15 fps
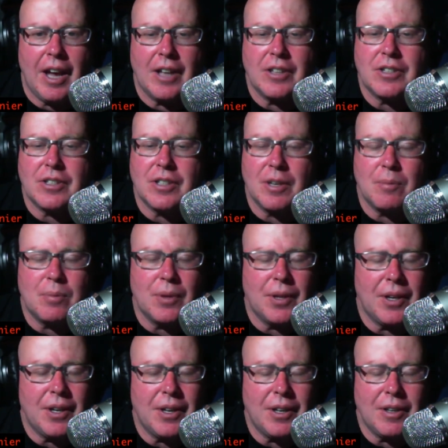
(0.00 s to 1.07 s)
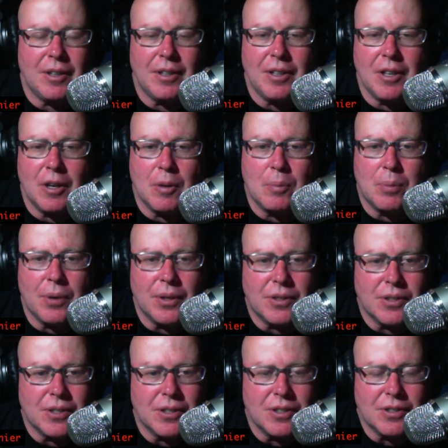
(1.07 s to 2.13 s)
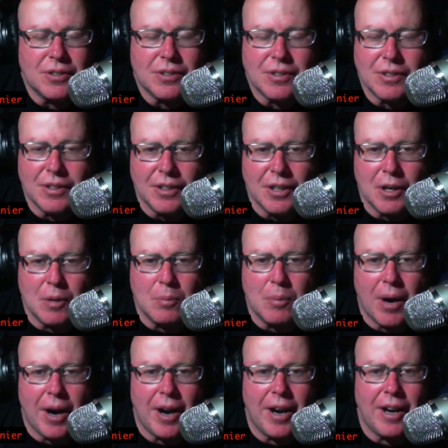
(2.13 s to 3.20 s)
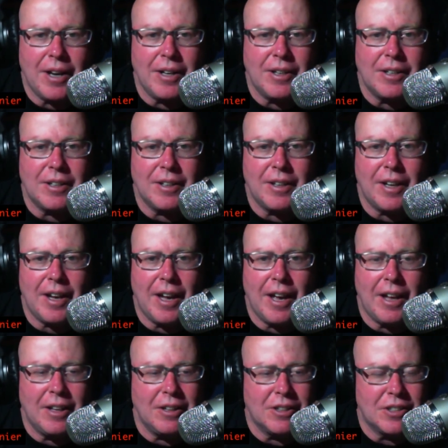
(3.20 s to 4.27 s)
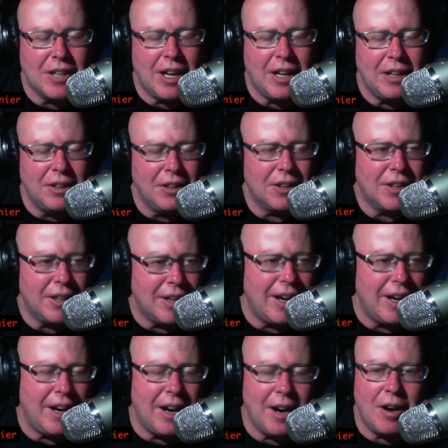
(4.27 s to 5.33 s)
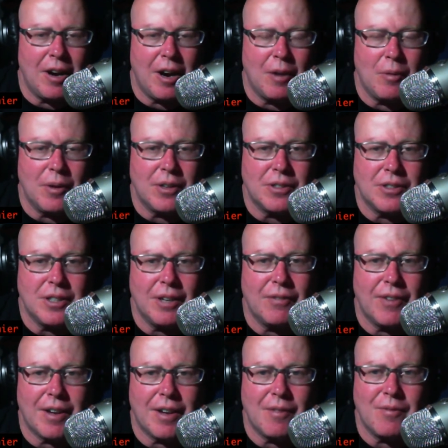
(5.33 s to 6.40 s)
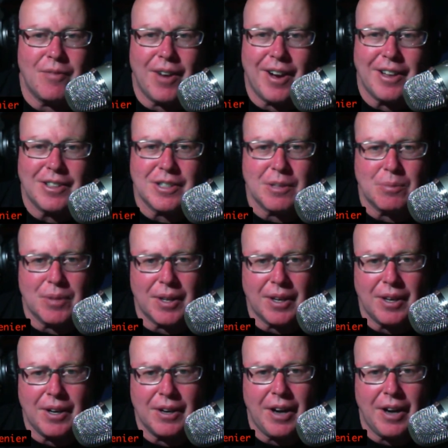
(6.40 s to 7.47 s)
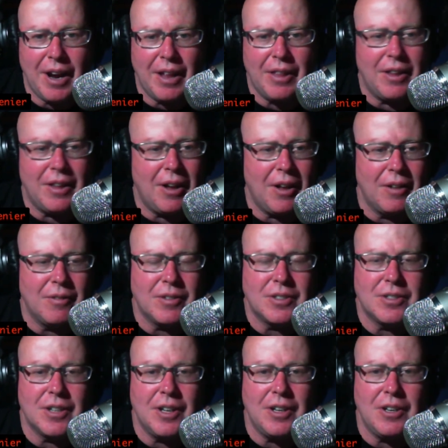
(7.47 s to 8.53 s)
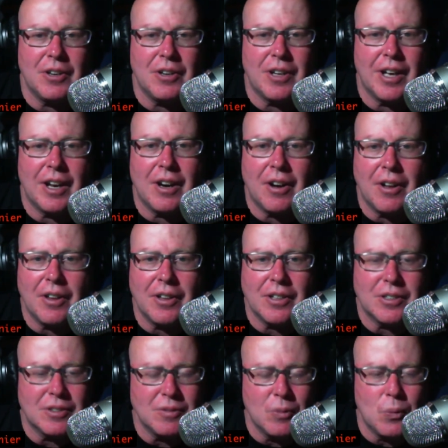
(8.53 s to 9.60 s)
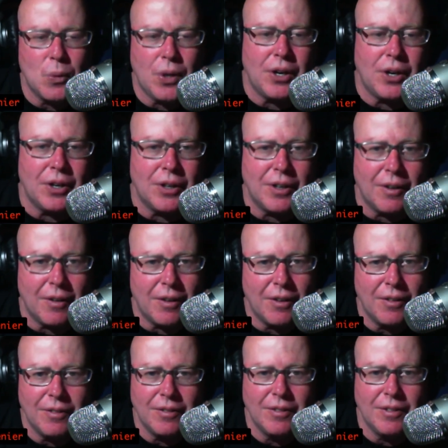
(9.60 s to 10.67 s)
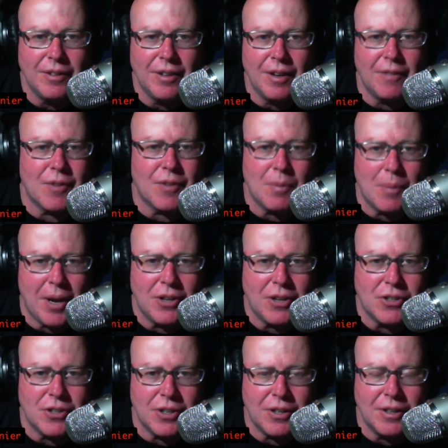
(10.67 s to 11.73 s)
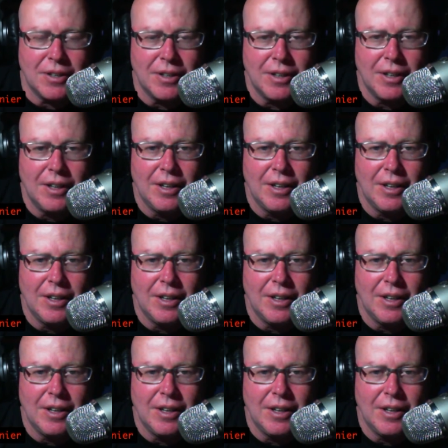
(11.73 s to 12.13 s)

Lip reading: and simply, puts his, mind and say, look, I want to see if I can find something here. And all of a sudden you get all this weird information,